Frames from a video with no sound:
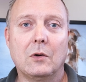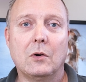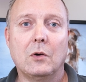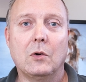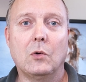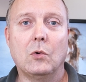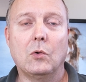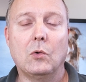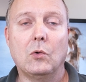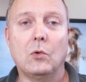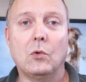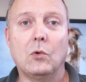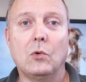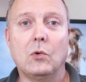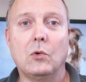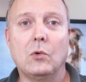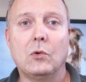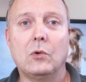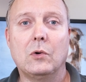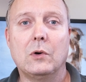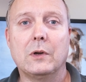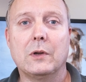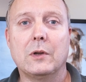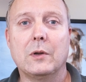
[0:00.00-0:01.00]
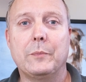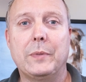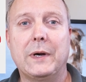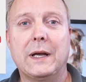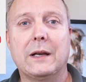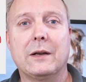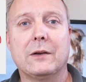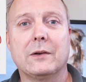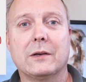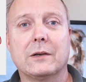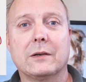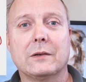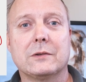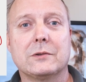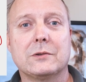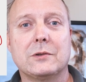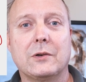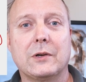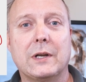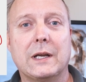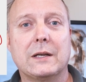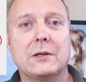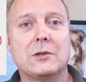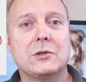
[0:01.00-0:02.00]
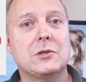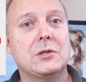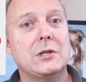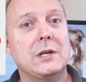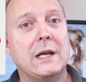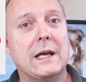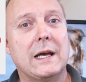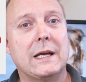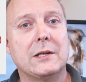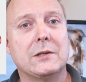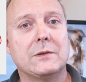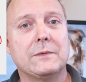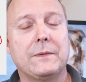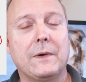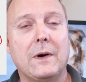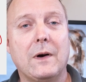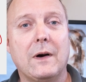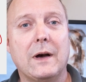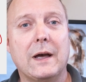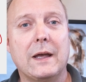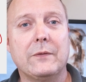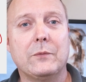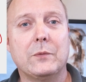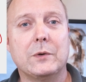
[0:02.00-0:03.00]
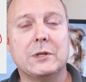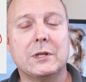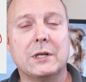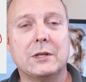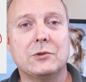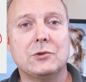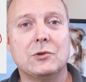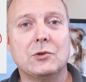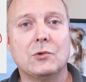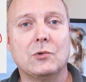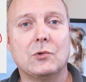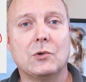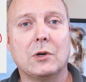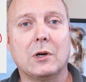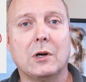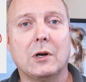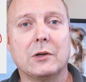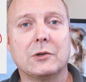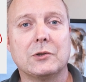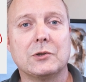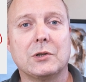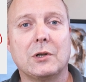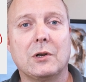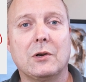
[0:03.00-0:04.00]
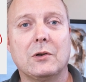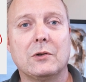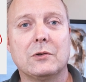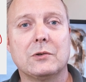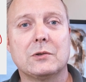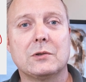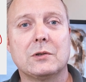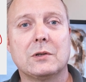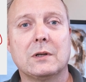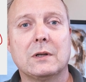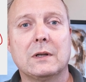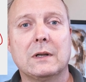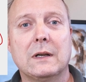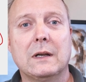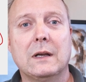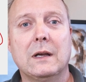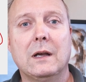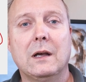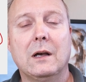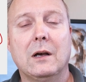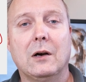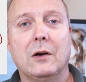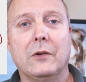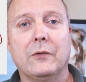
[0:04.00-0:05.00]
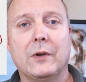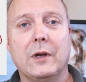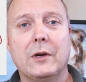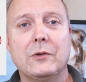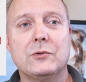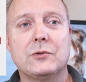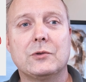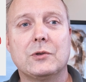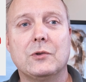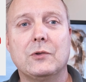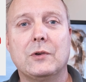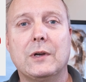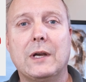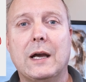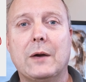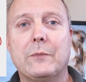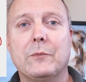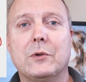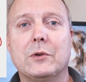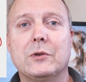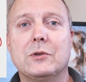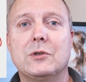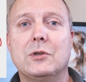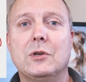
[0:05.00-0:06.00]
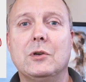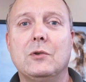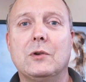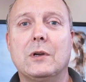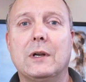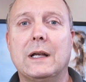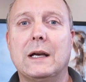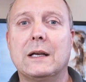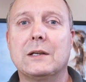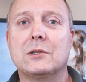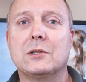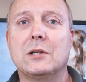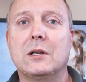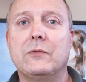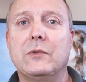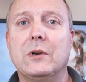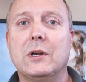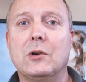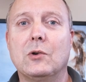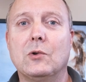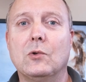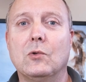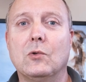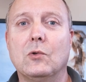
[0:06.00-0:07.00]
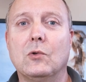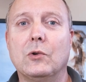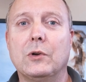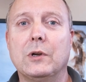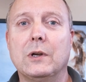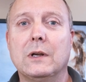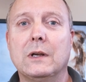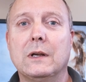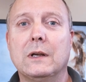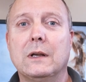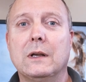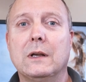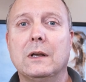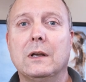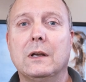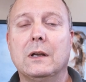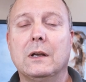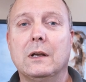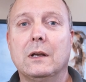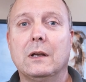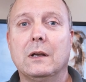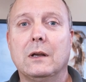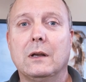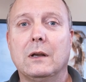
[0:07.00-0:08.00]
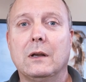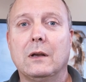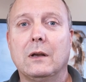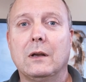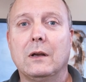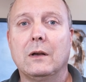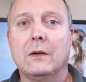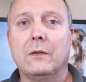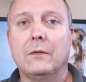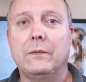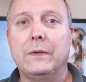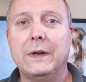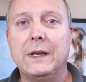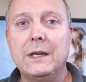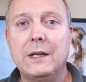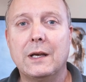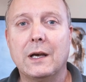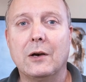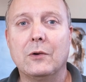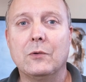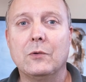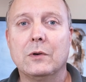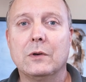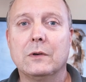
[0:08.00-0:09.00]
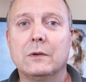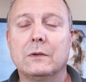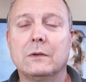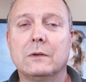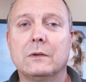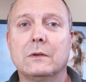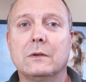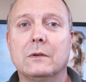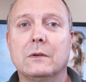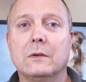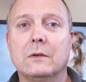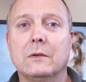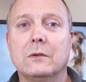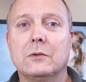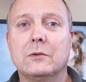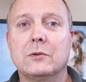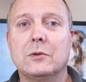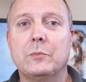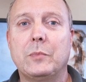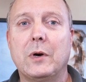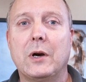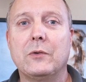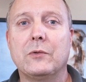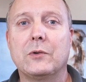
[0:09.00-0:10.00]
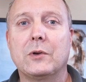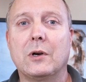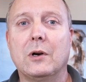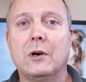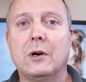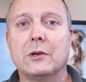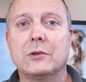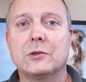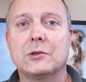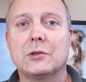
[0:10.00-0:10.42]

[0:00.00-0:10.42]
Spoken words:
or the Panasonic GH5, which has dual card slots, on those two cameras you can actually record video to both card